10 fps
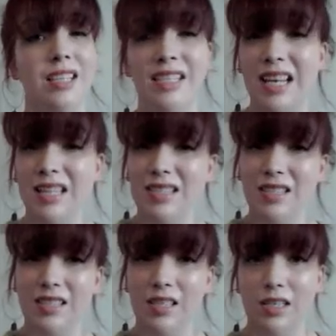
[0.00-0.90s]

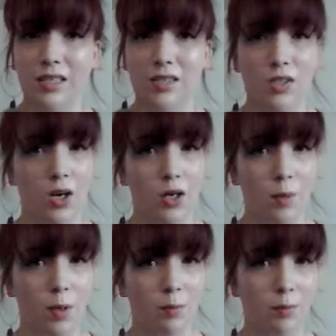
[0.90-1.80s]
Next, let's talk
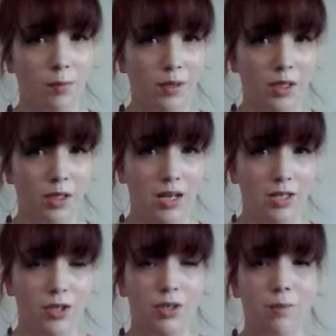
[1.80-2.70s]
about
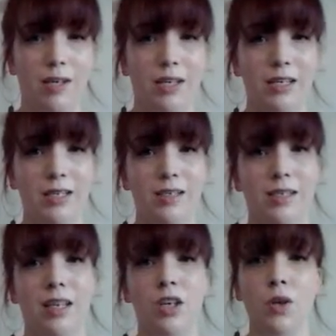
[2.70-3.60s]
blush, because
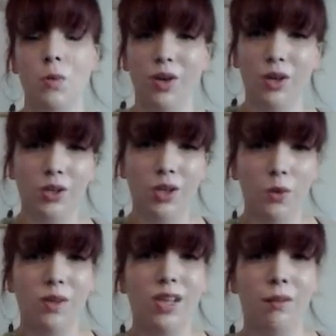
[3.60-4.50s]
we all
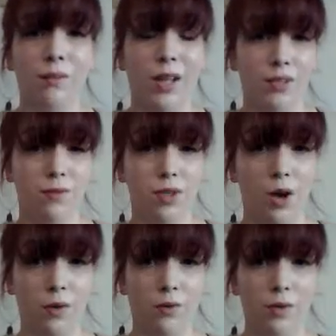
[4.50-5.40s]
know that flash
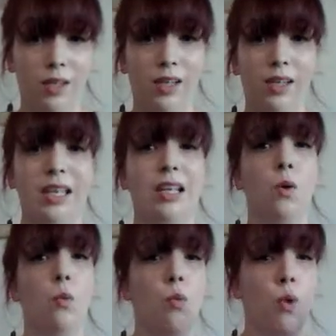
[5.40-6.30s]
photography
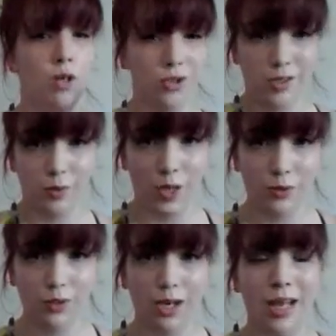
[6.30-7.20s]
washes you
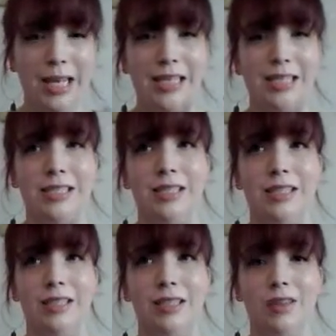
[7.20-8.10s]
out,
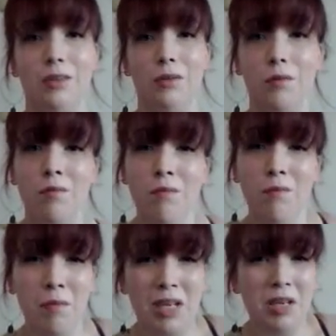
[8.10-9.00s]
and
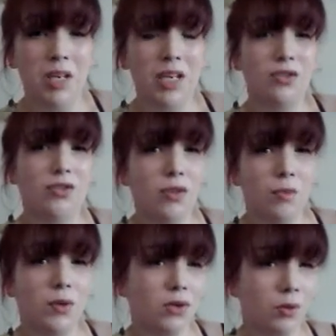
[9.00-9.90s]
me being
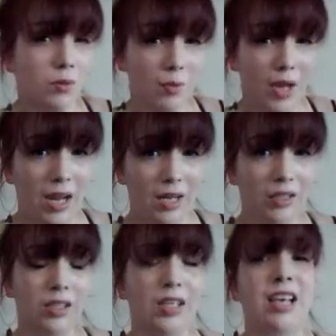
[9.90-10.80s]
super
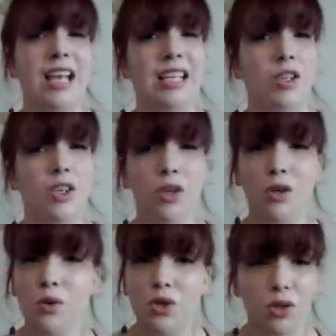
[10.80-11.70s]
pale, it's a
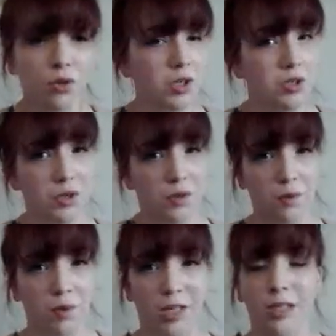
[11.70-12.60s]
huge issue
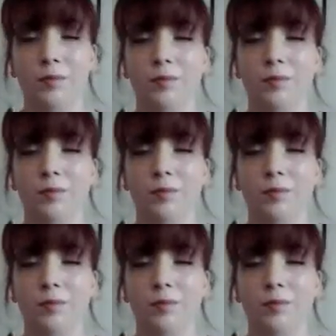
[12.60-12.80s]
for me.